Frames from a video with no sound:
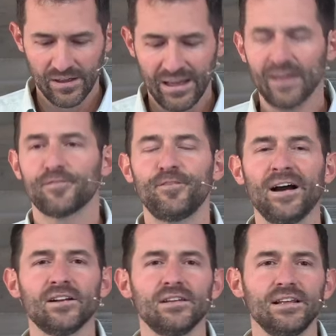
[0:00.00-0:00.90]
And
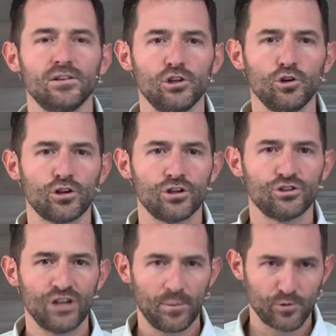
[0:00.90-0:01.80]
finally, Luke
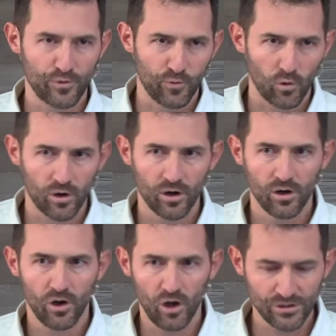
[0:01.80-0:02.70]
chapter 4,
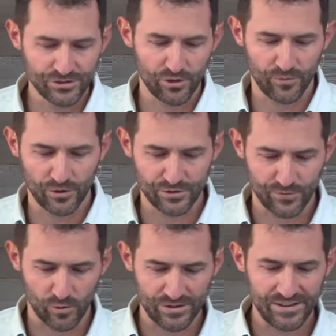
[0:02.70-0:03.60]
also verse
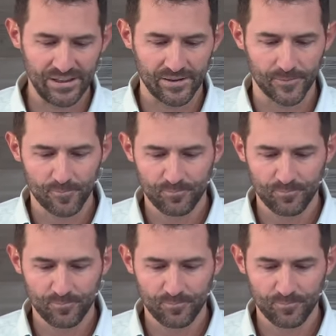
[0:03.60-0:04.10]
14.